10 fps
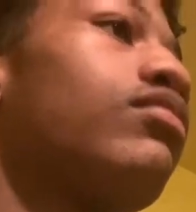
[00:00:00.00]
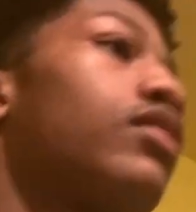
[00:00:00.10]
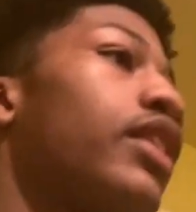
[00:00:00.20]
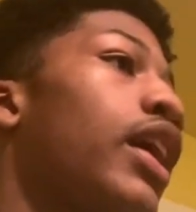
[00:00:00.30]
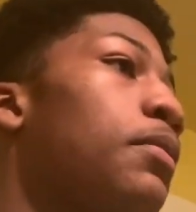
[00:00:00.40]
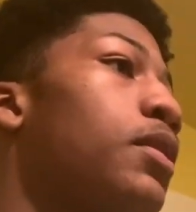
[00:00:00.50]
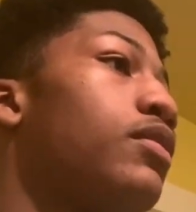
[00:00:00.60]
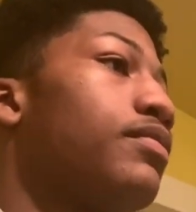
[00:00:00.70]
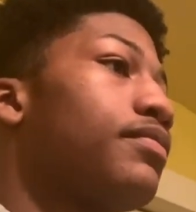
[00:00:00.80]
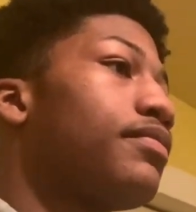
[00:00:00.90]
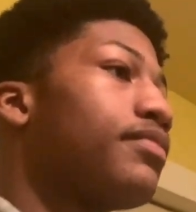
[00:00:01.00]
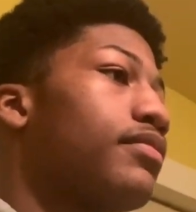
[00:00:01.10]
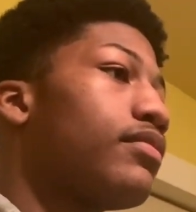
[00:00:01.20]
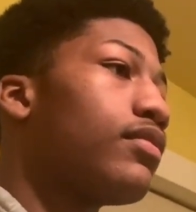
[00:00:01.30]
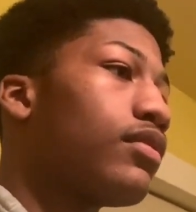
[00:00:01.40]
Naima,
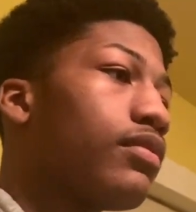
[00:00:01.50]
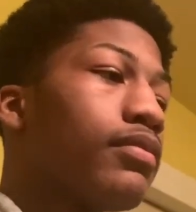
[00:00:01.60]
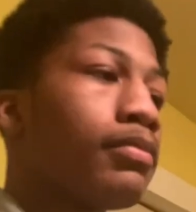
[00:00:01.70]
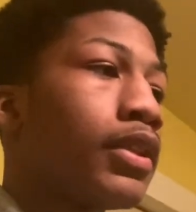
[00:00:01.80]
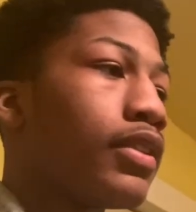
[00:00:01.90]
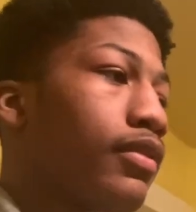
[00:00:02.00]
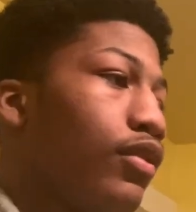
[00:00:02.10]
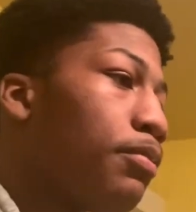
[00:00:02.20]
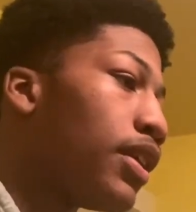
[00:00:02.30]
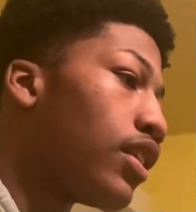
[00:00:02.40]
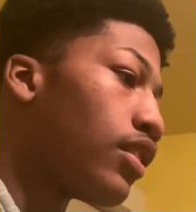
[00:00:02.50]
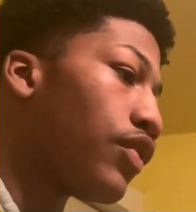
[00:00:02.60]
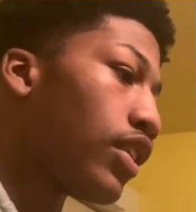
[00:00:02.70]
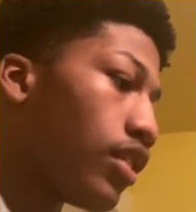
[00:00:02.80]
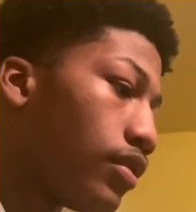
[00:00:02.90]
come here. Wanna be another video?